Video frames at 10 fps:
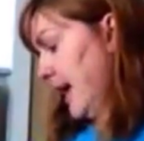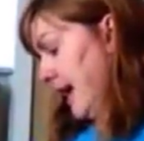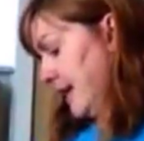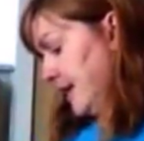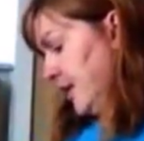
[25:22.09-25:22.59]

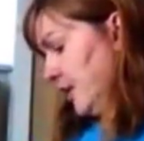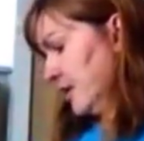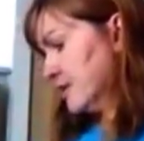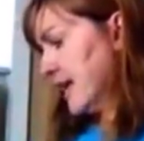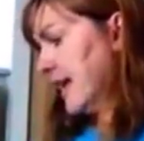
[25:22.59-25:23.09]
And here
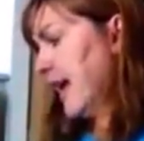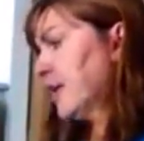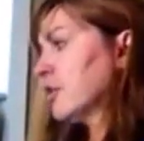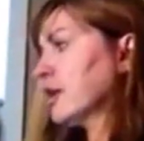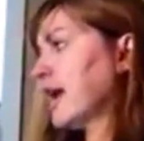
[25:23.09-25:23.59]
is that
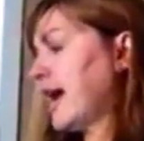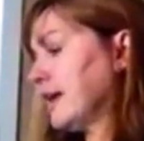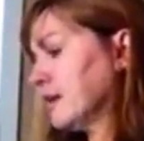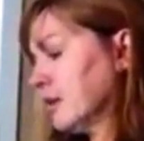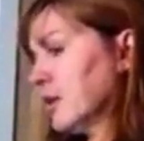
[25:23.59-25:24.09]
hanger
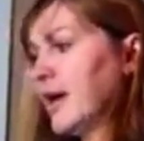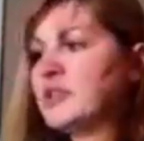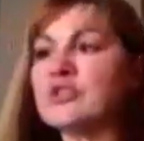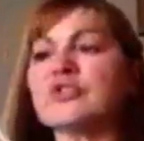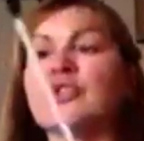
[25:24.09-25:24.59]
again, okay,
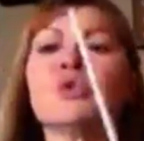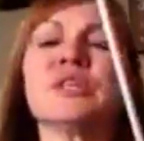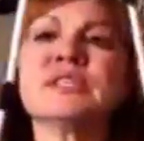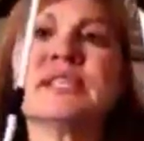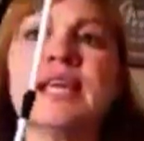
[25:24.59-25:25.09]
just so you
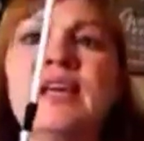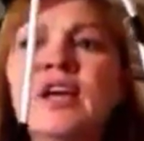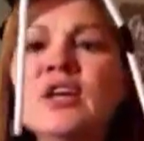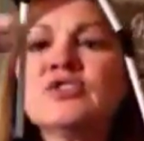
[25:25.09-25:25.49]
can see.